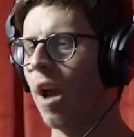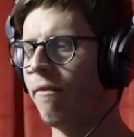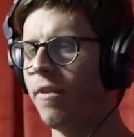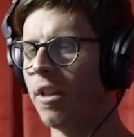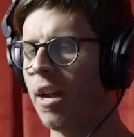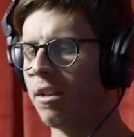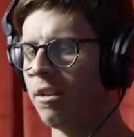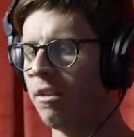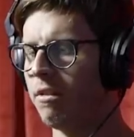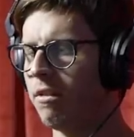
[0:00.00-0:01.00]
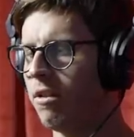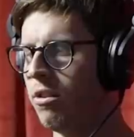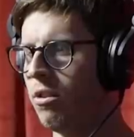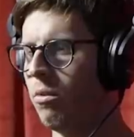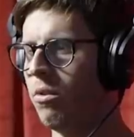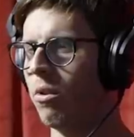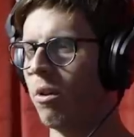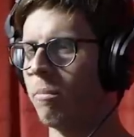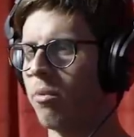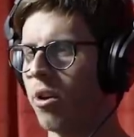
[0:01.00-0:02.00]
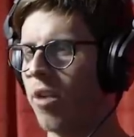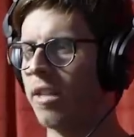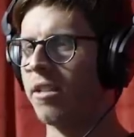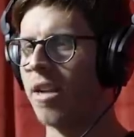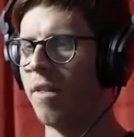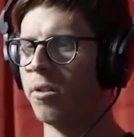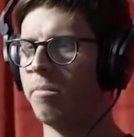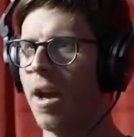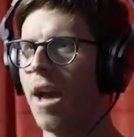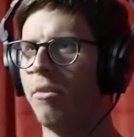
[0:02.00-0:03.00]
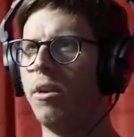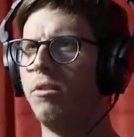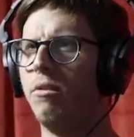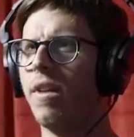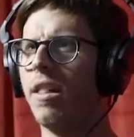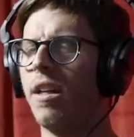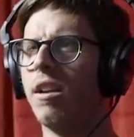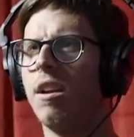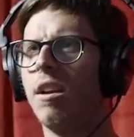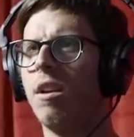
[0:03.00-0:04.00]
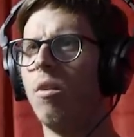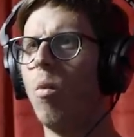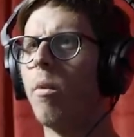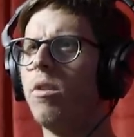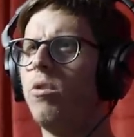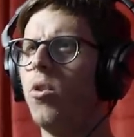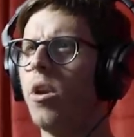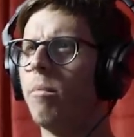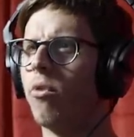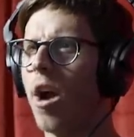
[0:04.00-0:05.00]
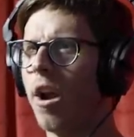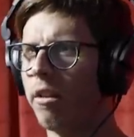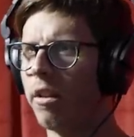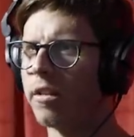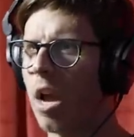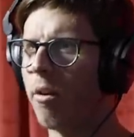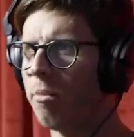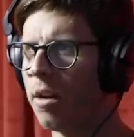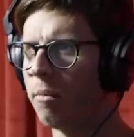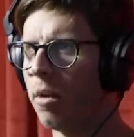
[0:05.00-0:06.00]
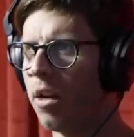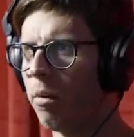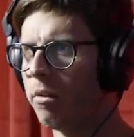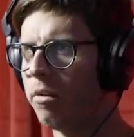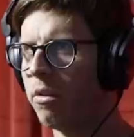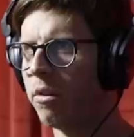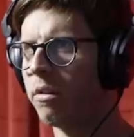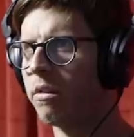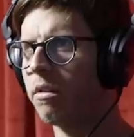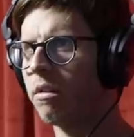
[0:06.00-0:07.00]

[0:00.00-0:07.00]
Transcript: I feel like you, you're progressing down this path way too fast. Like, what were you doing prior to this? How are you making money? What were you doing?